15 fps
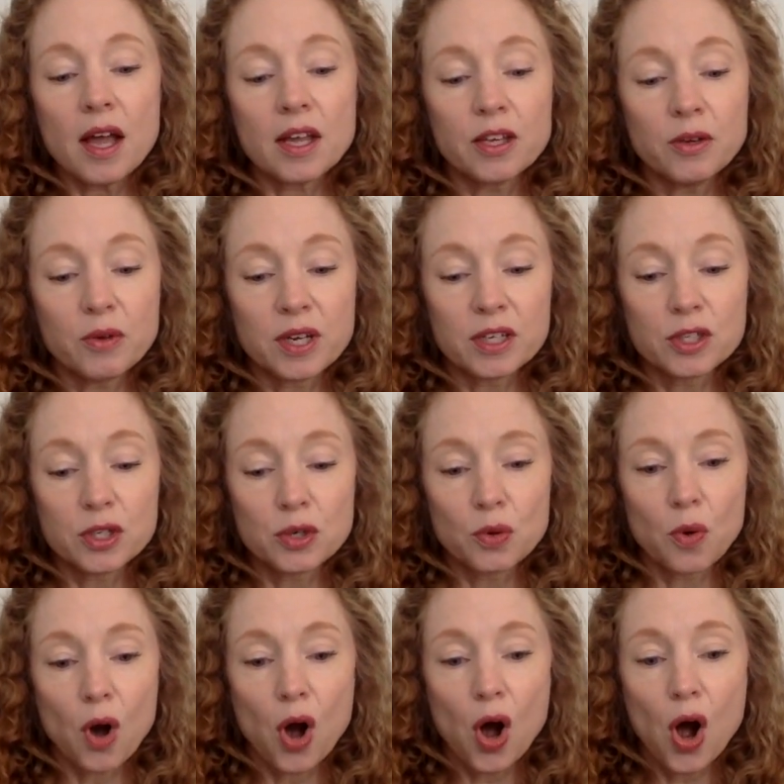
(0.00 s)
You can
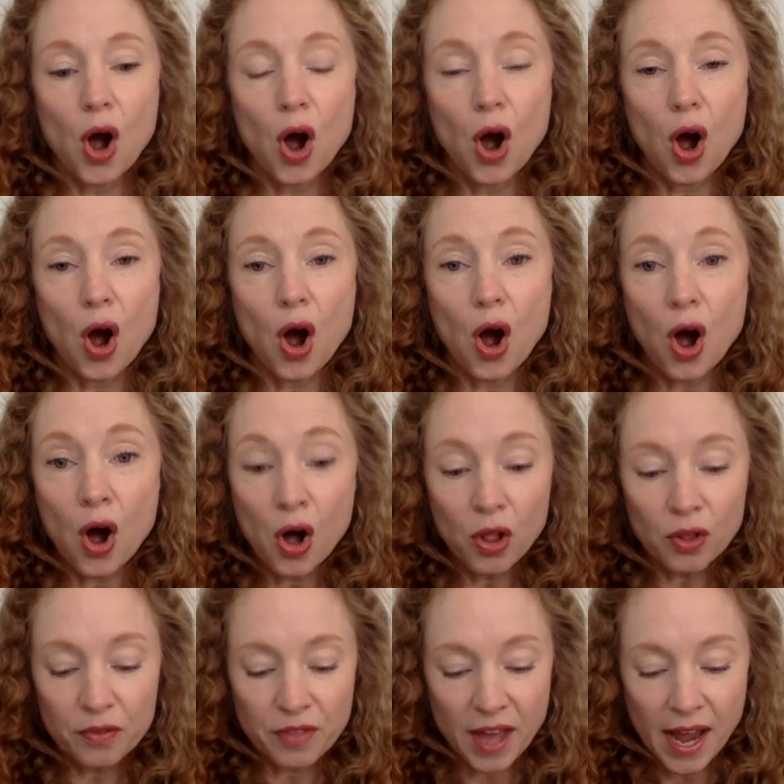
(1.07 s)
do
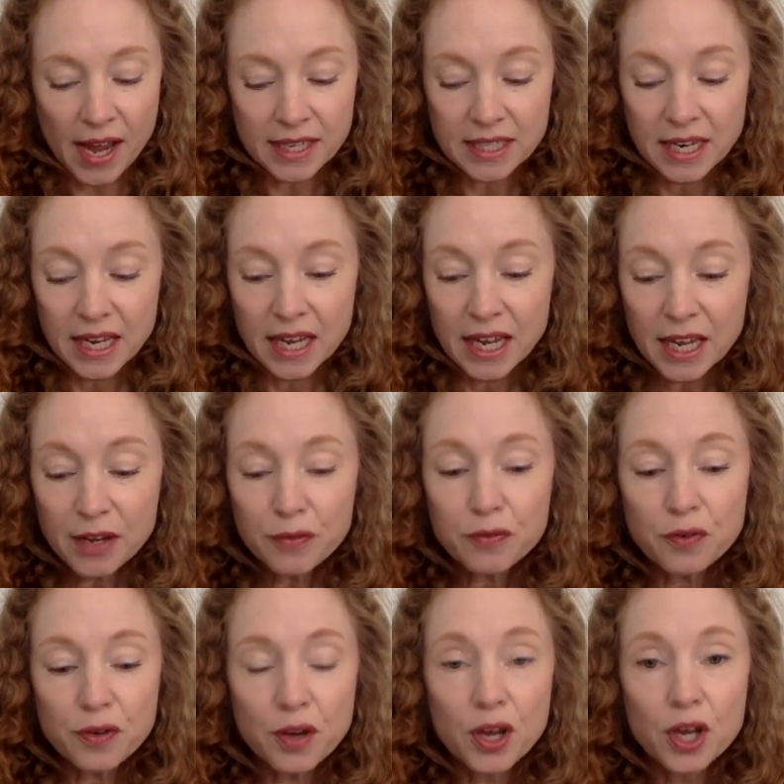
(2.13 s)
all of that.
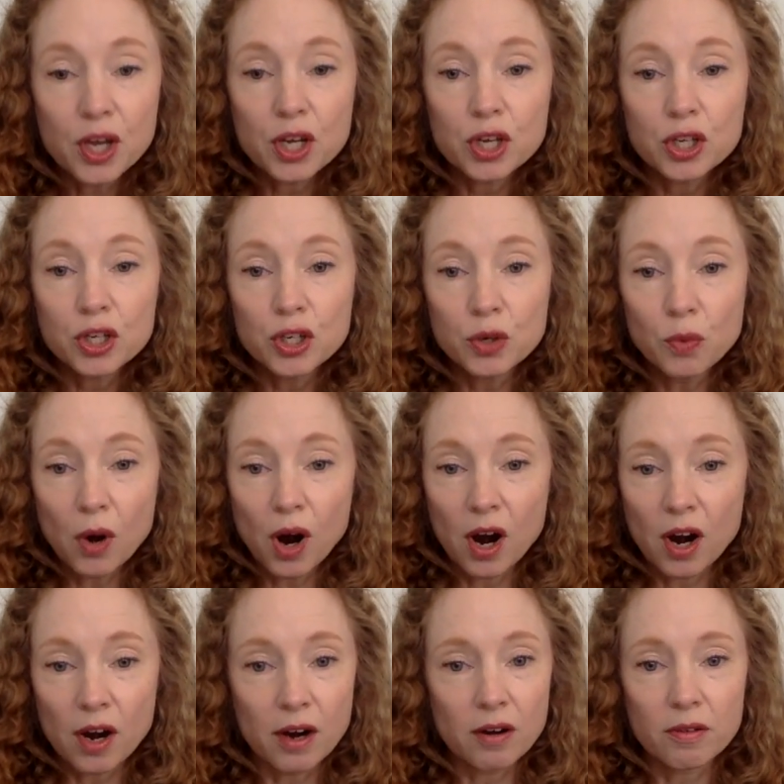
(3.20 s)
If you
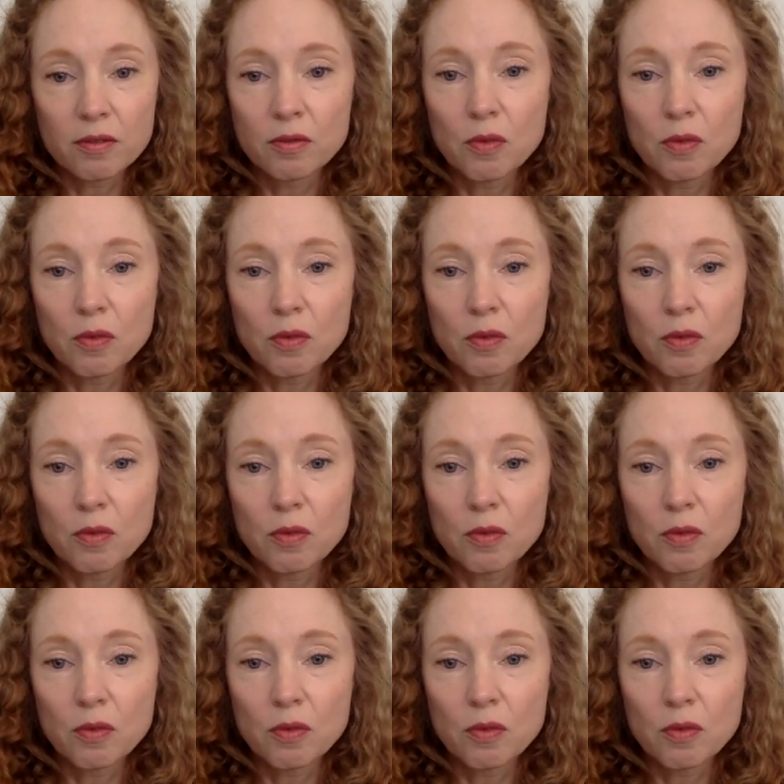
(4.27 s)
are